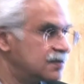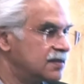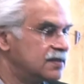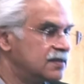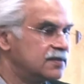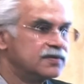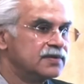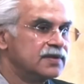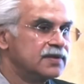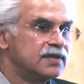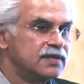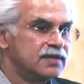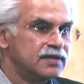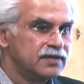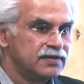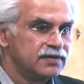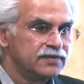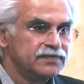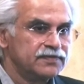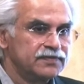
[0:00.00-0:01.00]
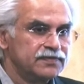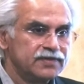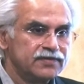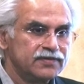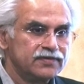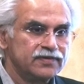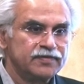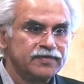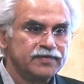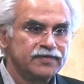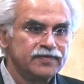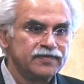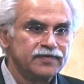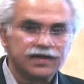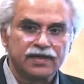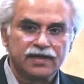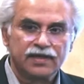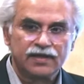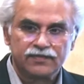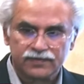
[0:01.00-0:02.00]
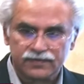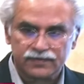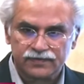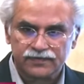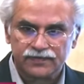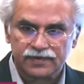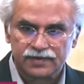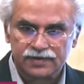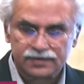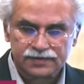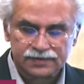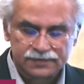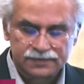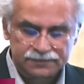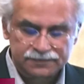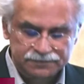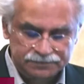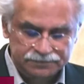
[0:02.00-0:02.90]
that you can give, it will be very helpful for us.